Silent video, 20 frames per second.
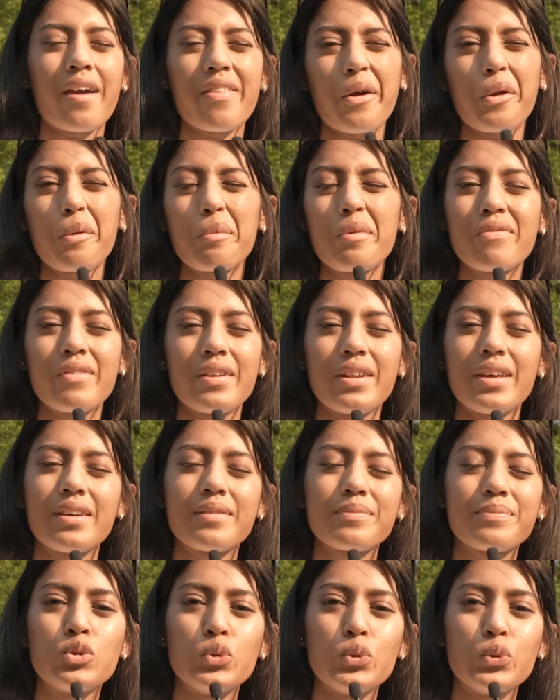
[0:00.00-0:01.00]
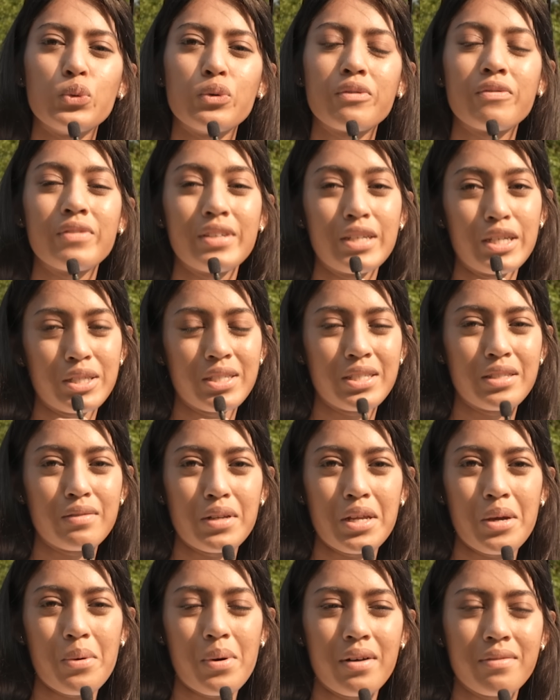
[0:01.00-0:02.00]
I thought it'd be fitting to finish this
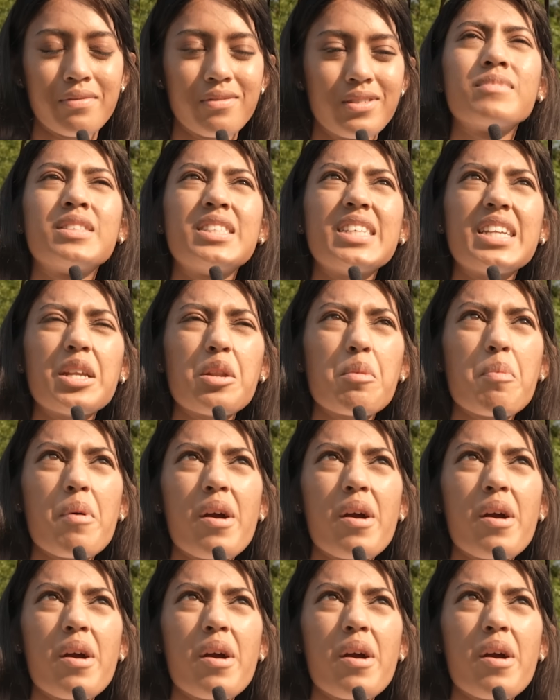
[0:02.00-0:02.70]
video off sitting in a